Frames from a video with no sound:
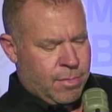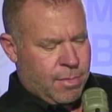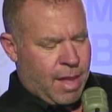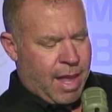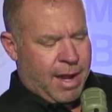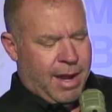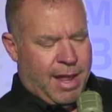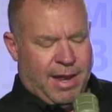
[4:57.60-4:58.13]

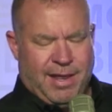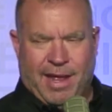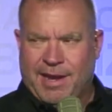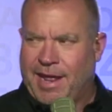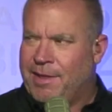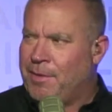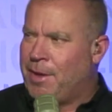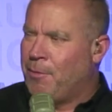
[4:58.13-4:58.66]

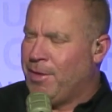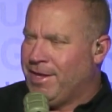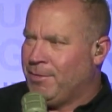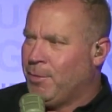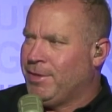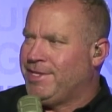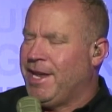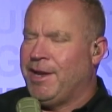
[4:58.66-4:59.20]
And
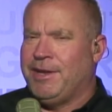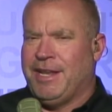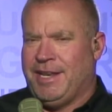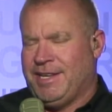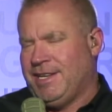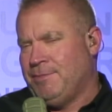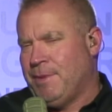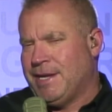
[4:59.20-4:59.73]
with it,
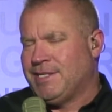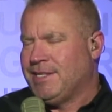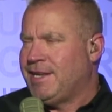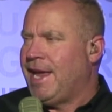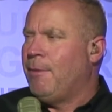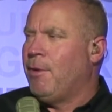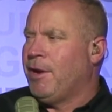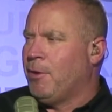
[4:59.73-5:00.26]
did he basically say,
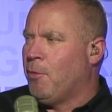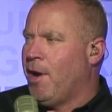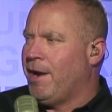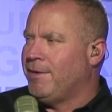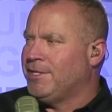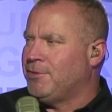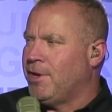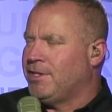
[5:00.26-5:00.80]
hey, what are your wire
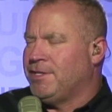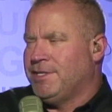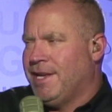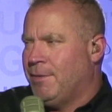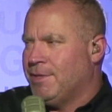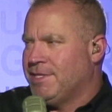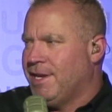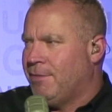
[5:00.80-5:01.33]
instructions?
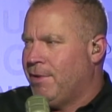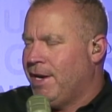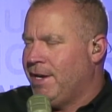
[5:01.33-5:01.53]
That was it, right?